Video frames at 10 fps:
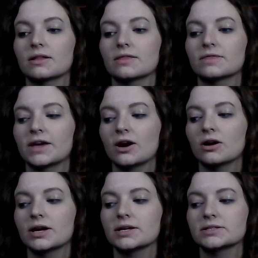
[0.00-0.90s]
there
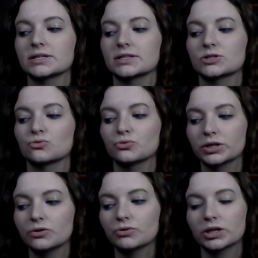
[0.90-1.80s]
is this
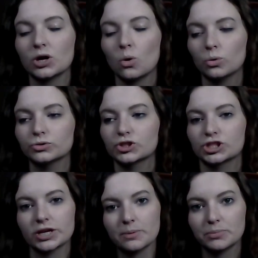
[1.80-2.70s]
really, really old
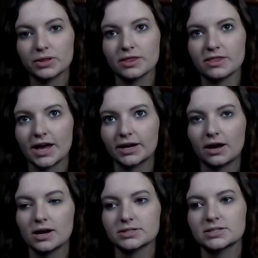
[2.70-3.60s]
ship that
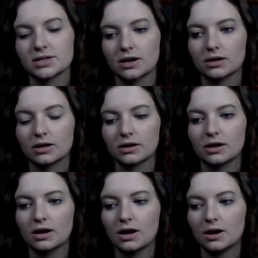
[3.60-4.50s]
got sunk
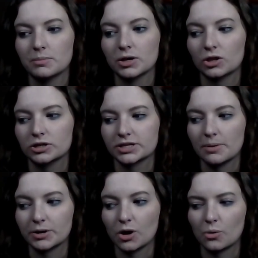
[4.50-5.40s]
a long time
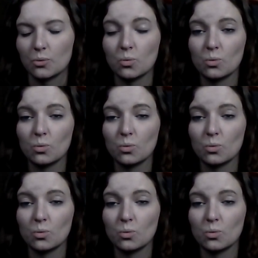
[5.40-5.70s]
ago